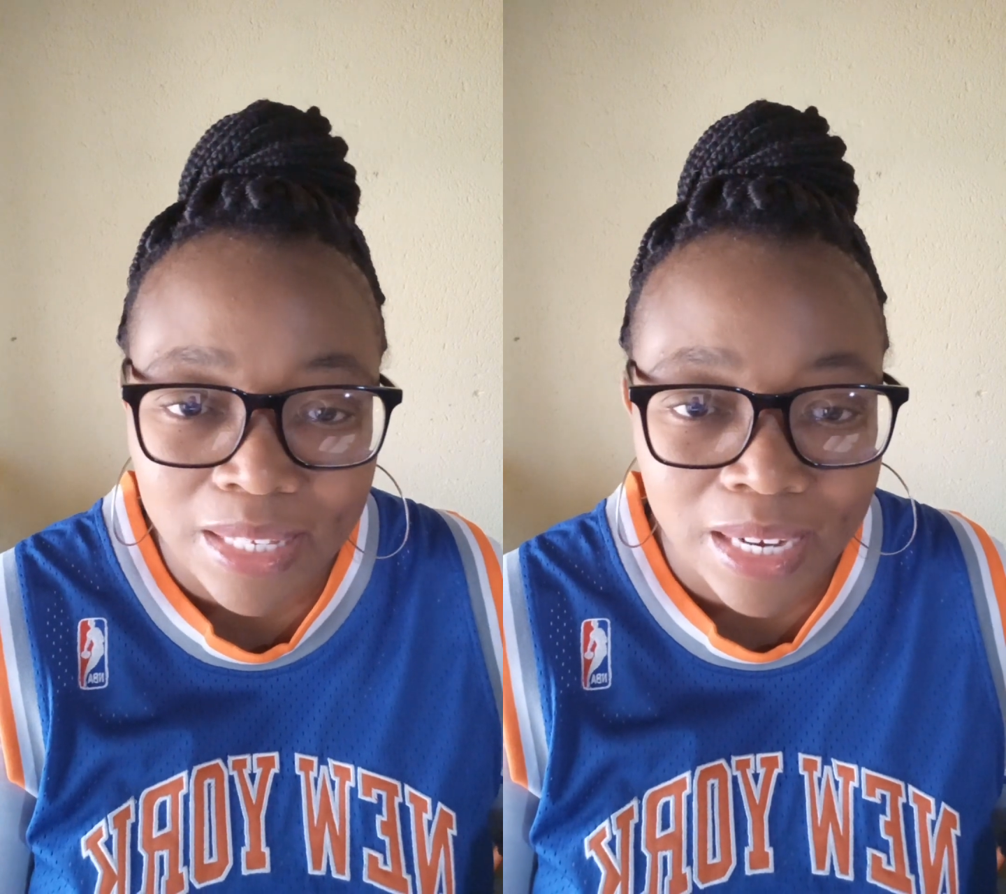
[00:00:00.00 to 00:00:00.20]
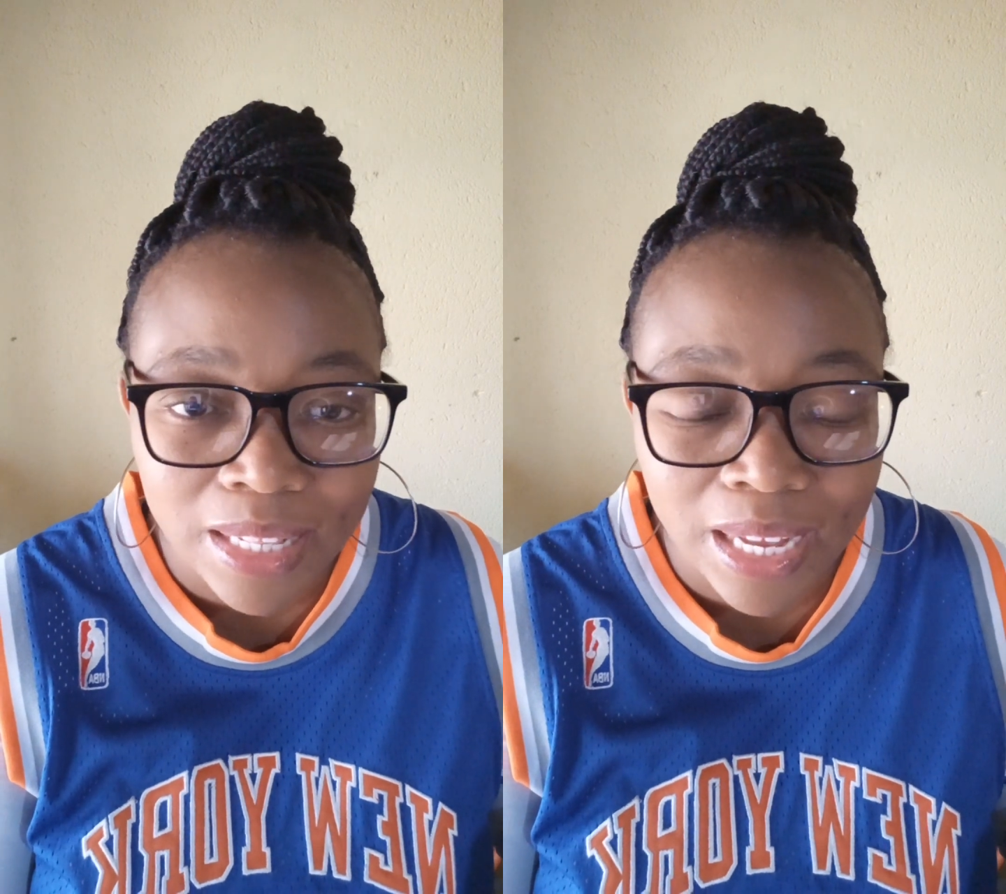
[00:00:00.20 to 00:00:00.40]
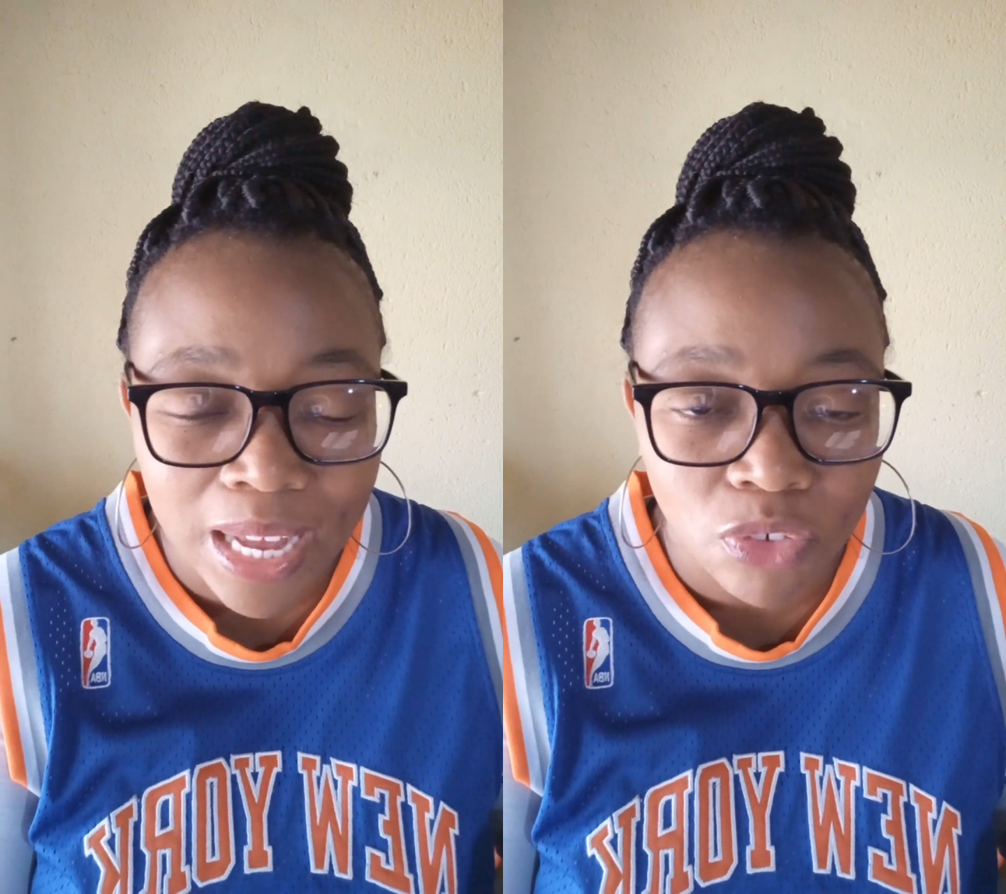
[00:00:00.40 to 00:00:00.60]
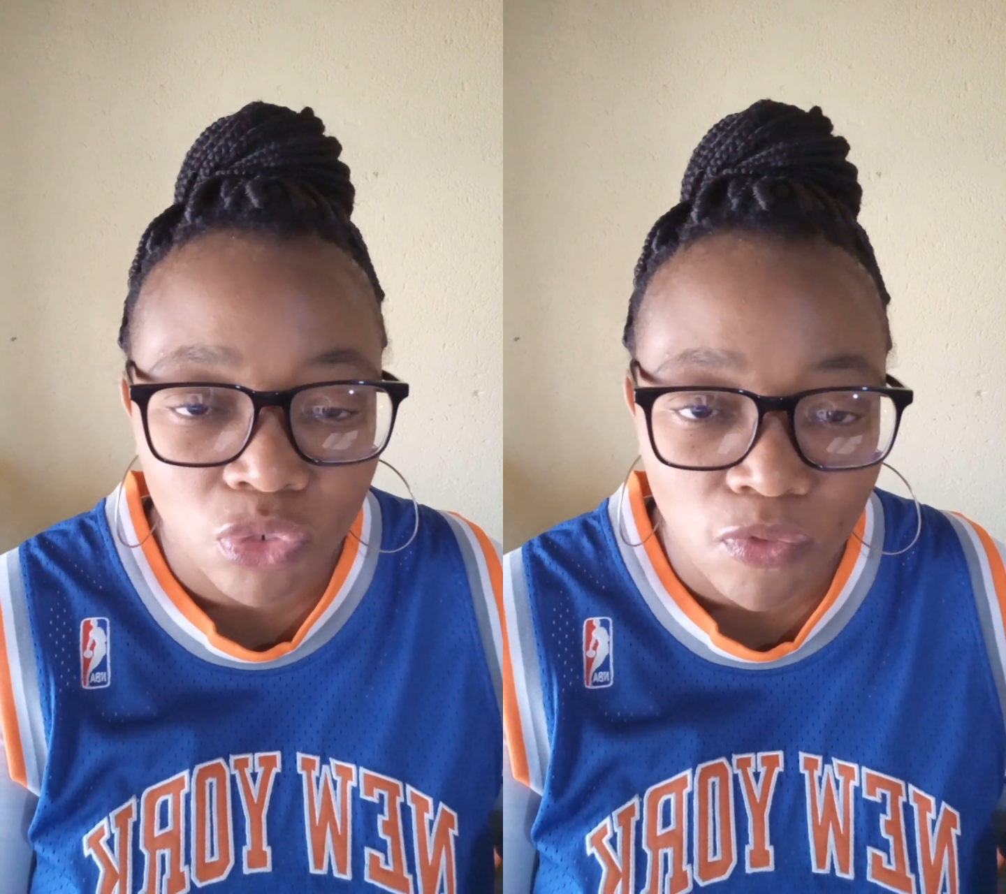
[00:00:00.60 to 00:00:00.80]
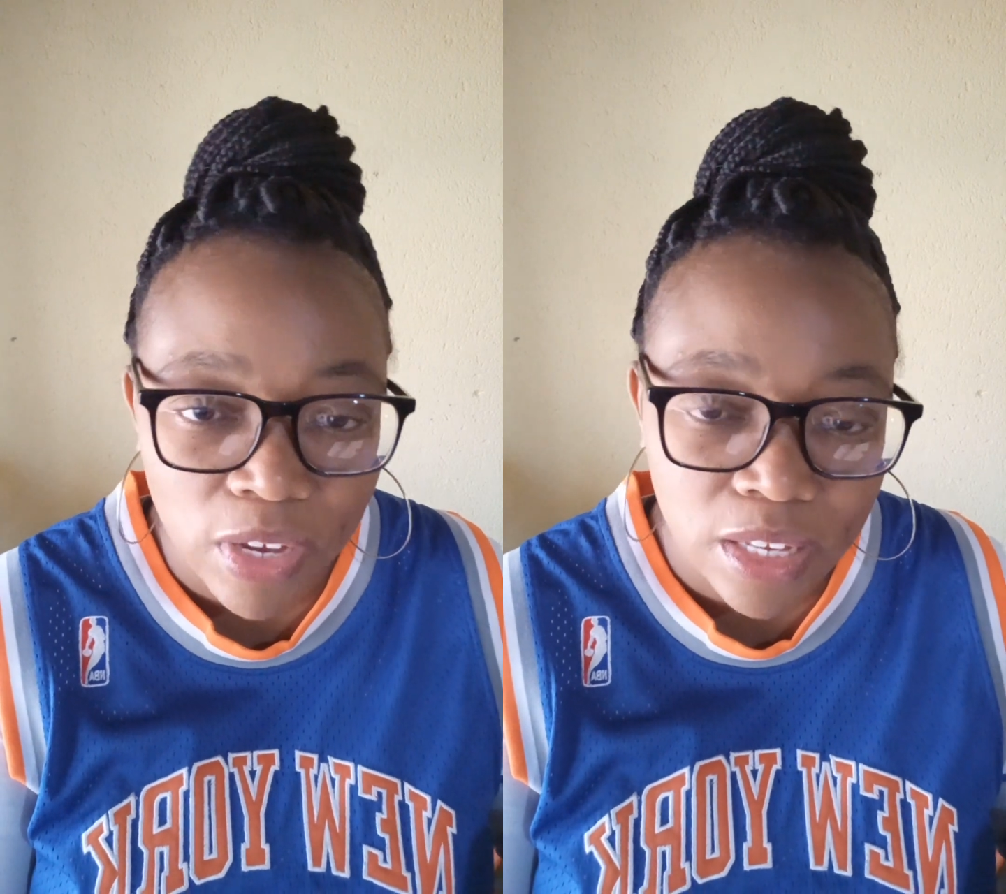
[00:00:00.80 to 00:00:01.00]
another
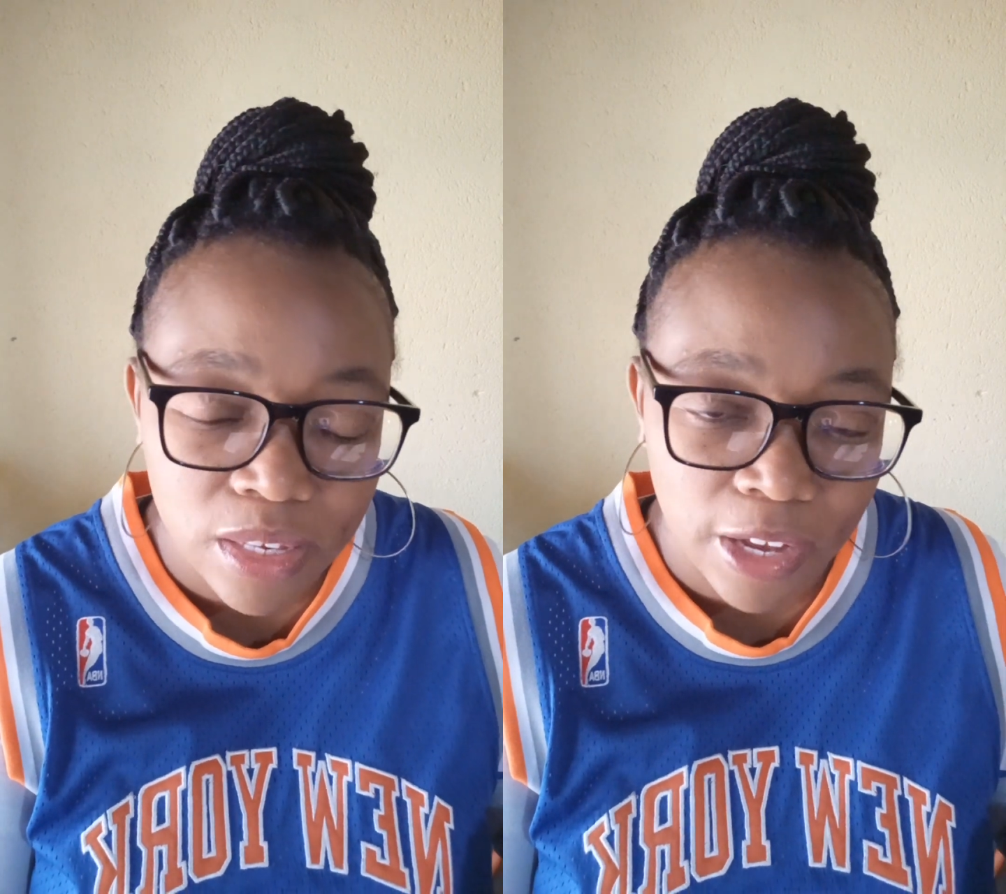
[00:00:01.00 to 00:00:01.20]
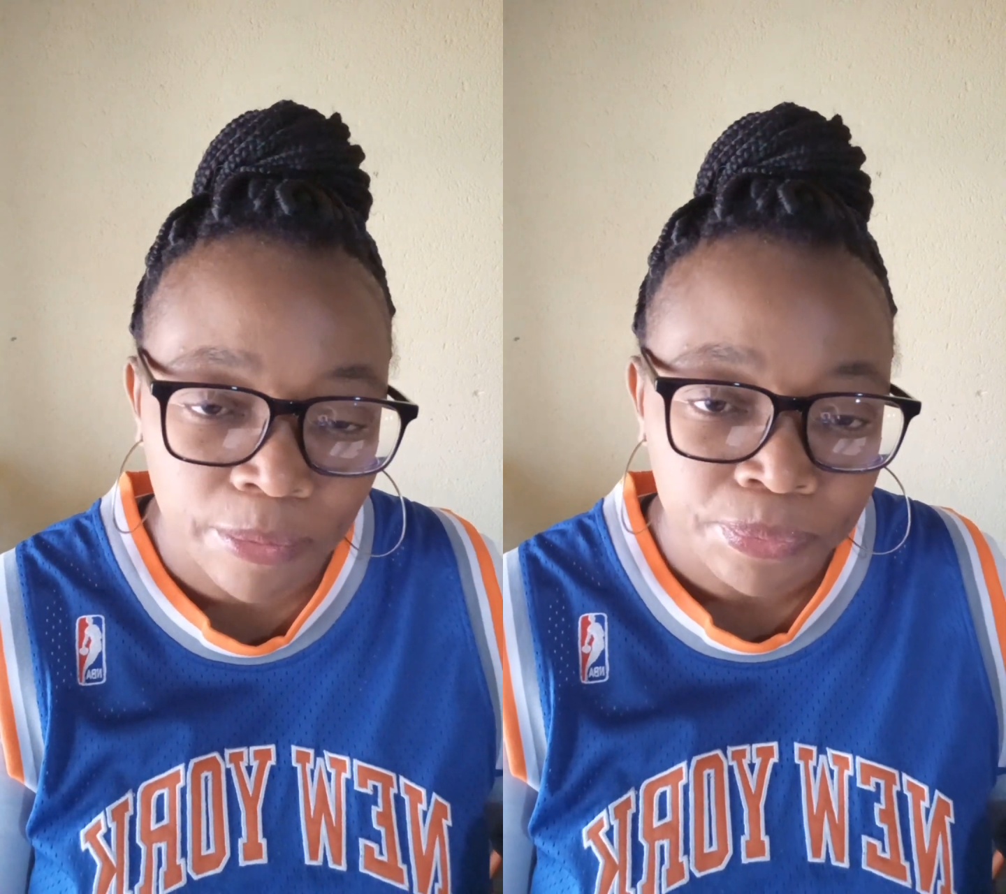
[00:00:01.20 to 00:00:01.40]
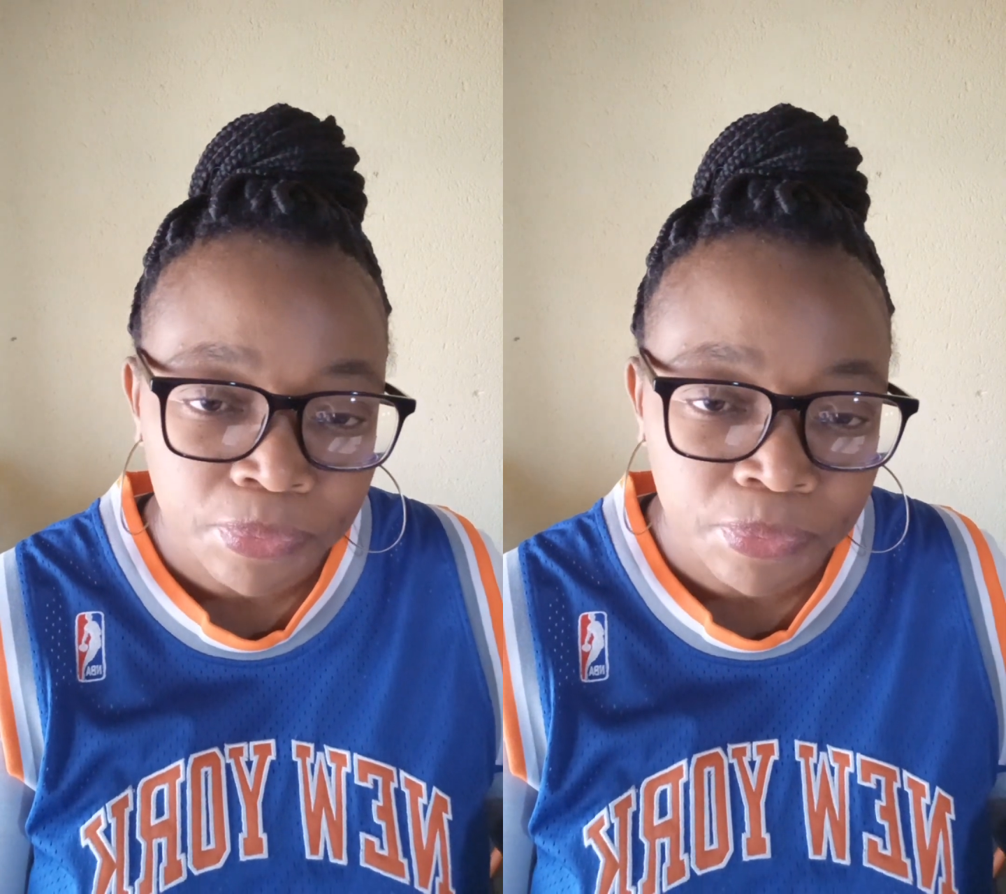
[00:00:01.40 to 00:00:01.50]
country facing